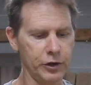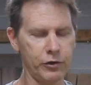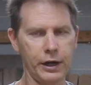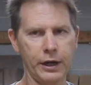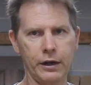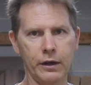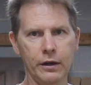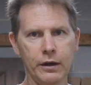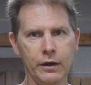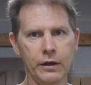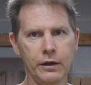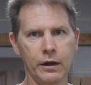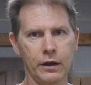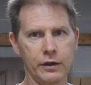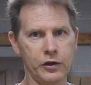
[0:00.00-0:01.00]
trying
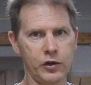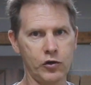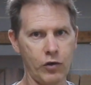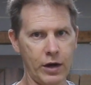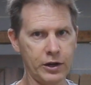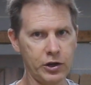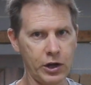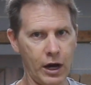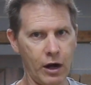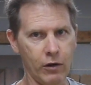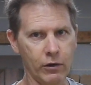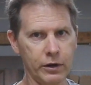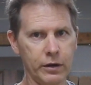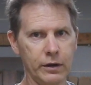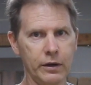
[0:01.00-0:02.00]
to stretch
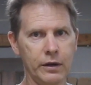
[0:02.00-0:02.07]
out